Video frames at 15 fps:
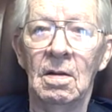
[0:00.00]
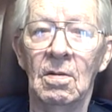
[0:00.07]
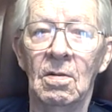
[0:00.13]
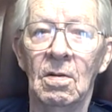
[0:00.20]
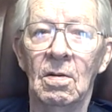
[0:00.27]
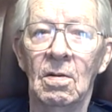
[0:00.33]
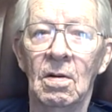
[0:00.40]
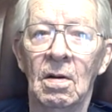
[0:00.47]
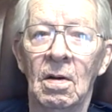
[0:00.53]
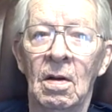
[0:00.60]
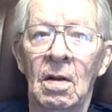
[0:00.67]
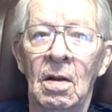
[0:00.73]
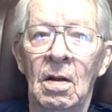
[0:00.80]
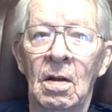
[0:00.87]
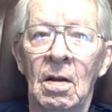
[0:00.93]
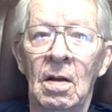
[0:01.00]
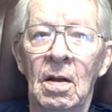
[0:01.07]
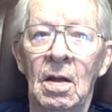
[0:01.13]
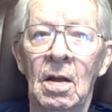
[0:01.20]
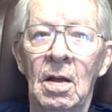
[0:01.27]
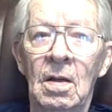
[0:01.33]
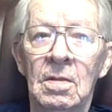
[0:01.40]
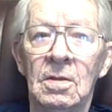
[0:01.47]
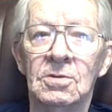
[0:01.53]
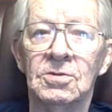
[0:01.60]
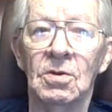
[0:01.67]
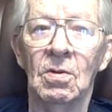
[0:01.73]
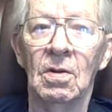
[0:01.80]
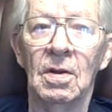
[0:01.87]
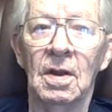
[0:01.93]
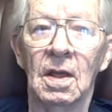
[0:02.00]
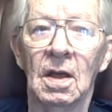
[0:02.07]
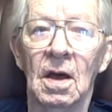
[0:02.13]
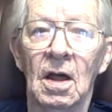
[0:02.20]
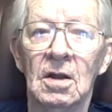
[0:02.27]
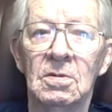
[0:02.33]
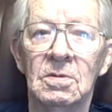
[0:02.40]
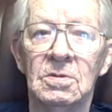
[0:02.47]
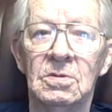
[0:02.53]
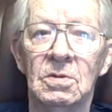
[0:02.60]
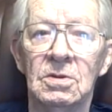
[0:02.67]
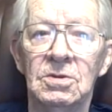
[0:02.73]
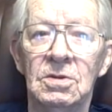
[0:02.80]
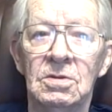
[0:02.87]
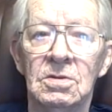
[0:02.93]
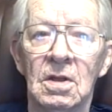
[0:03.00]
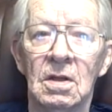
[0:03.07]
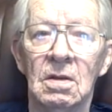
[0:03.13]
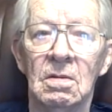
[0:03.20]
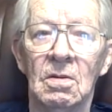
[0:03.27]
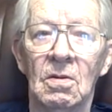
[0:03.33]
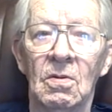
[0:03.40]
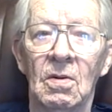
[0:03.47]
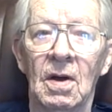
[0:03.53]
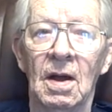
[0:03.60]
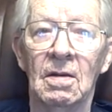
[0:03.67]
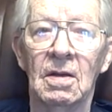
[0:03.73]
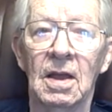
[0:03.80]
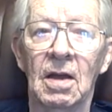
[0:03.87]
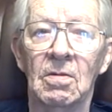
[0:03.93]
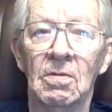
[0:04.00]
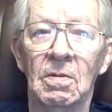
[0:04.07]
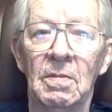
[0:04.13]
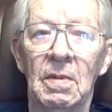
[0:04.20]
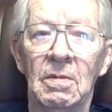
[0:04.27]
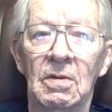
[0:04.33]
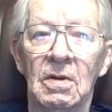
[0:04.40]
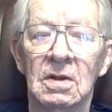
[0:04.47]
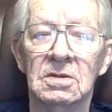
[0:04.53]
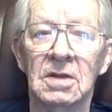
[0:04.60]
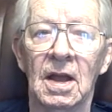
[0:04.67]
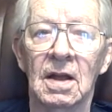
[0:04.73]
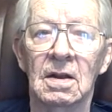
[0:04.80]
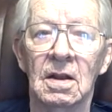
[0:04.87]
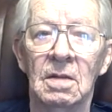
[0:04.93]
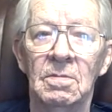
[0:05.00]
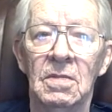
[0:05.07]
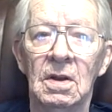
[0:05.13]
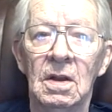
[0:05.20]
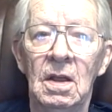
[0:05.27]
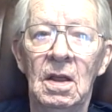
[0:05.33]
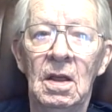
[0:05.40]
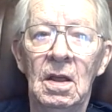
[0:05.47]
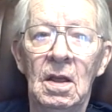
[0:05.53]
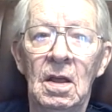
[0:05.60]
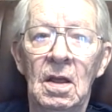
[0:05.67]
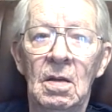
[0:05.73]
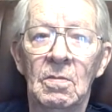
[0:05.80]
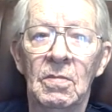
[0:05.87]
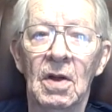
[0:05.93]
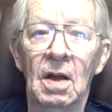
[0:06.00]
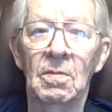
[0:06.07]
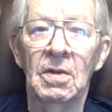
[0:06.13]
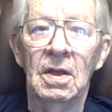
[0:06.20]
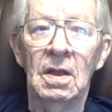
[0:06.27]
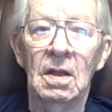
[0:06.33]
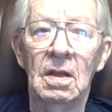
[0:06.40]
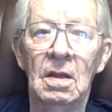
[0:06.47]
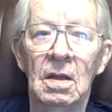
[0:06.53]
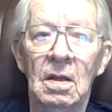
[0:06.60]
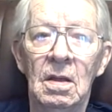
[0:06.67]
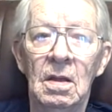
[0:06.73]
Oh, the Soul and Economist was usually, I can't remember exactly, but probably